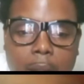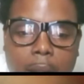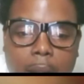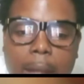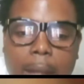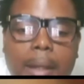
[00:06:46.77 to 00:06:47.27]

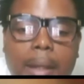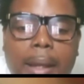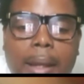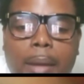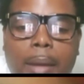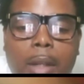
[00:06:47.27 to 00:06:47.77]
Hey, now
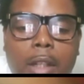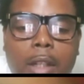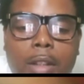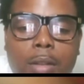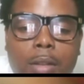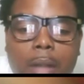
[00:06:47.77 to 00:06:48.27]
that what it
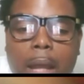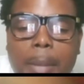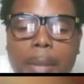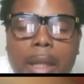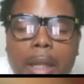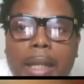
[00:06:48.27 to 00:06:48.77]
do. I
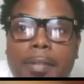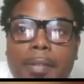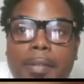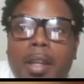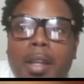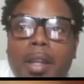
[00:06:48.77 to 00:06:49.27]
mean,
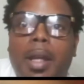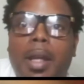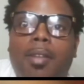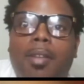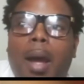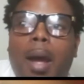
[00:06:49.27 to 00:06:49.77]
even but
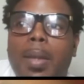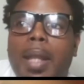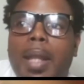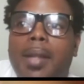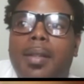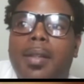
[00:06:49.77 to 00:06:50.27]
so I would
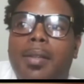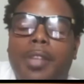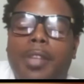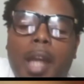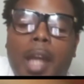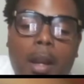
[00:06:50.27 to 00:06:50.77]
like to
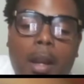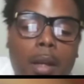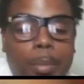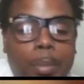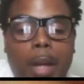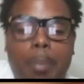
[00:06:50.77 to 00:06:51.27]
for y'all to
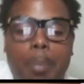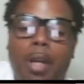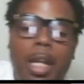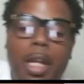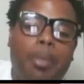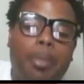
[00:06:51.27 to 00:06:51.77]
break
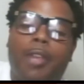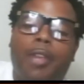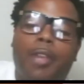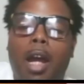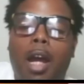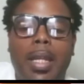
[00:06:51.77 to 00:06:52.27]
bread before
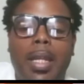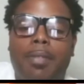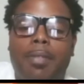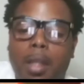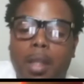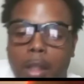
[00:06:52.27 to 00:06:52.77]
y'all
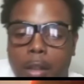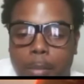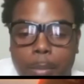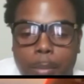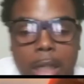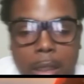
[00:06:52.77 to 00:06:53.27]
even
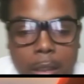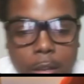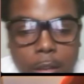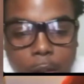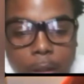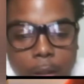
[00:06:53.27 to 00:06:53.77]
meet.
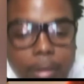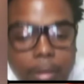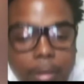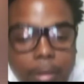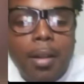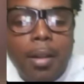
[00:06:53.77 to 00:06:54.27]
You know what I'm
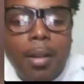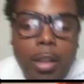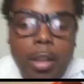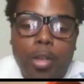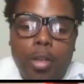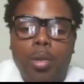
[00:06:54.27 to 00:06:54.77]
saying? In the
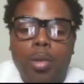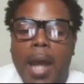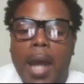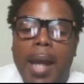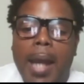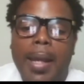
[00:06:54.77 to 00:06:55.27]
physical,
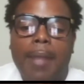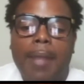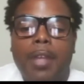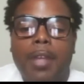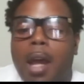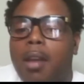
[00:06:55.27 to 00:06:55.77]
I like
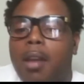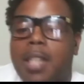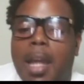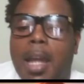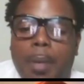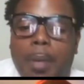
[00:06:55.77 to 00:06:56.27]
for y'all to
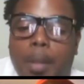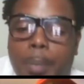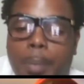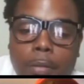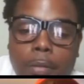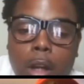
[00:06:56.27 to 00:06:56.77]
chop it up
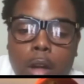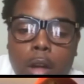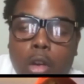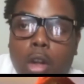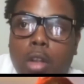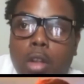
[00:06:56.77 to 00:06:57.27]
on the
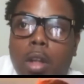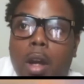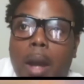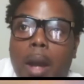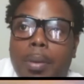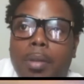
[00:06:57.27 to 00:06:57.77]
phone, or you
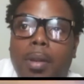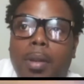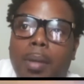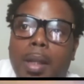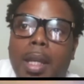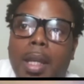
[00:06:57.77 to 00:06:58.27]
know, I put
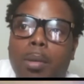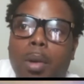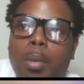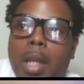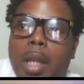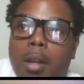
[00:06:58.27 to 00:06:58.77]
something together where
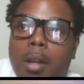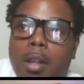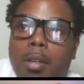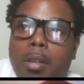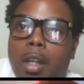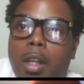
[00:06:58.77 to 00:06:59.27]
we all
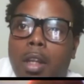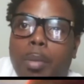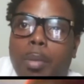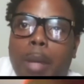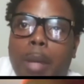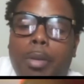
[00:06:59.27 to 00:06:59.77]
just
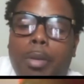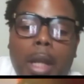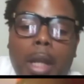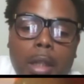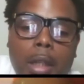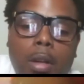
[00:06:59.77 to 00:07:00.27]
break
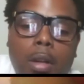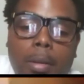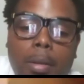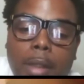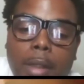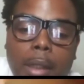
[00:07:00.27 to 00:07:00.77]
bread. You know what I'm
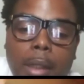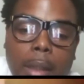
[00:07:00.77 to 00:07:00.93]
saying?